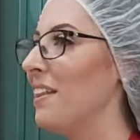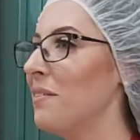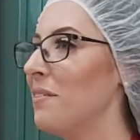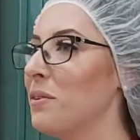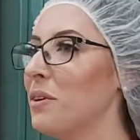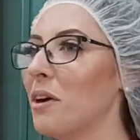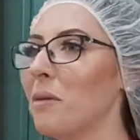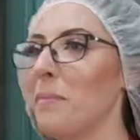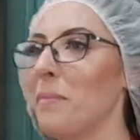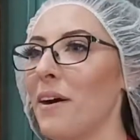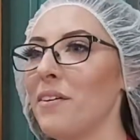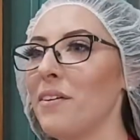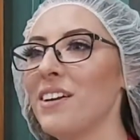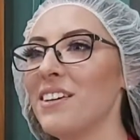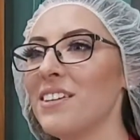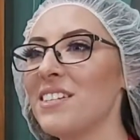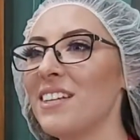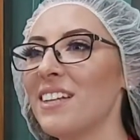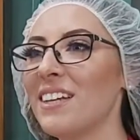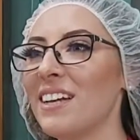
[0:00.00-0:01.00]
then we'll come out
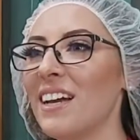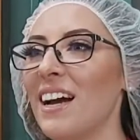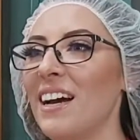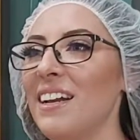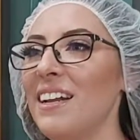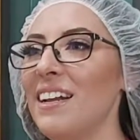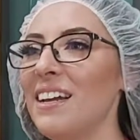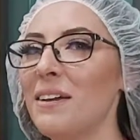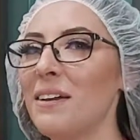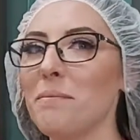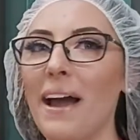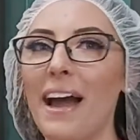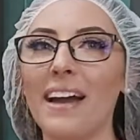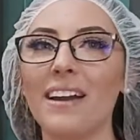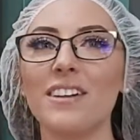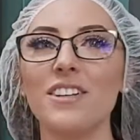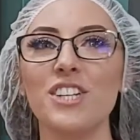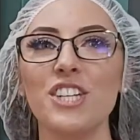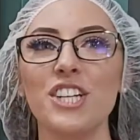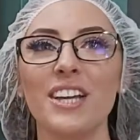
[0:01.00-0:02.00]
here to the cutting and
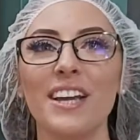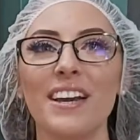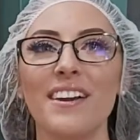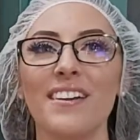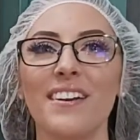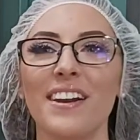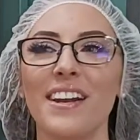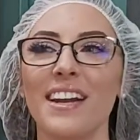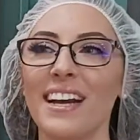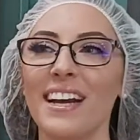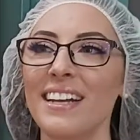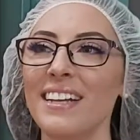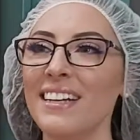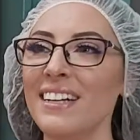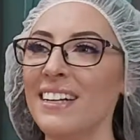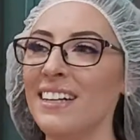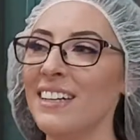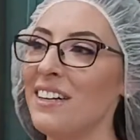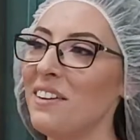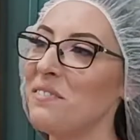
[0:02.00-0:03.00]
packaging area.
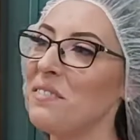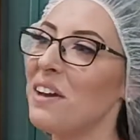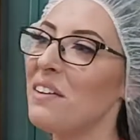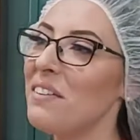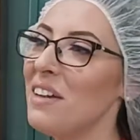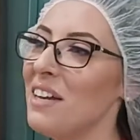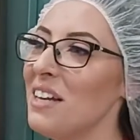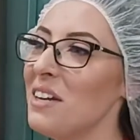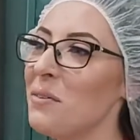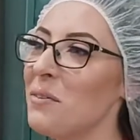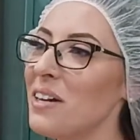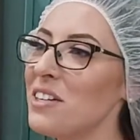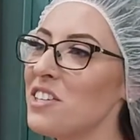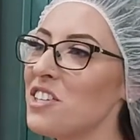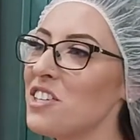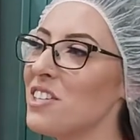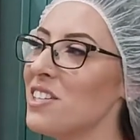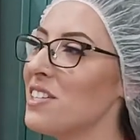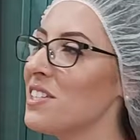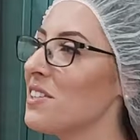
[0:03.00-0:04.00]
And if you have any
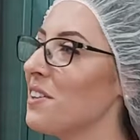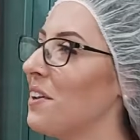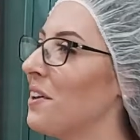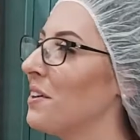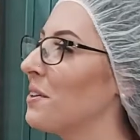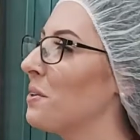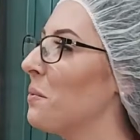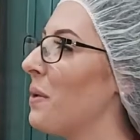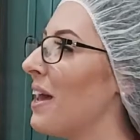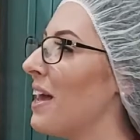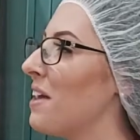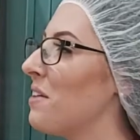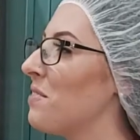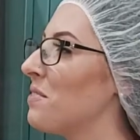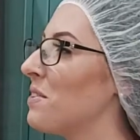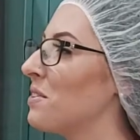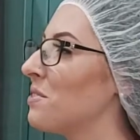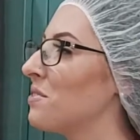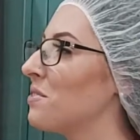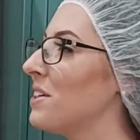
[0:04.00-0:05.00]
questions along the way,
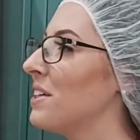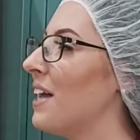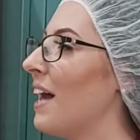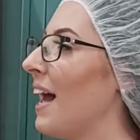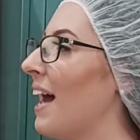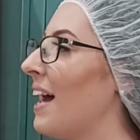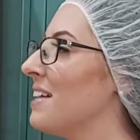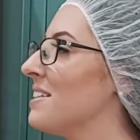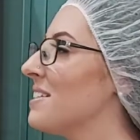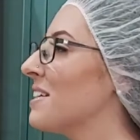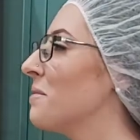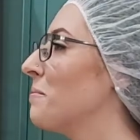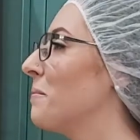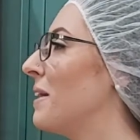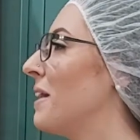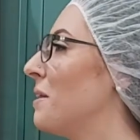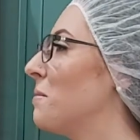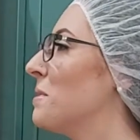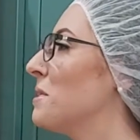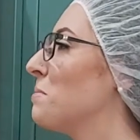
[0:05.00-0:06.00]
feel free to ask. My
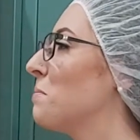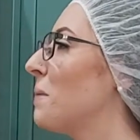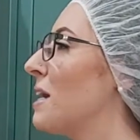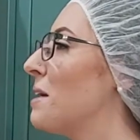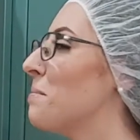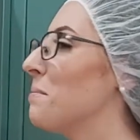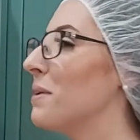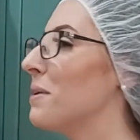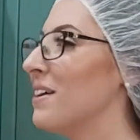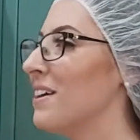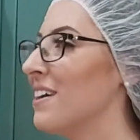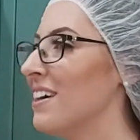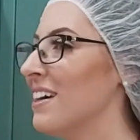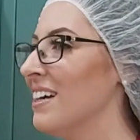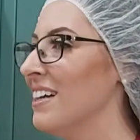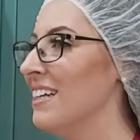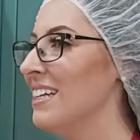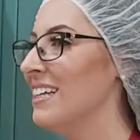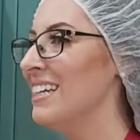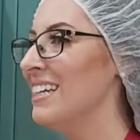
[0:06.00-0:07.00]
name is Piper.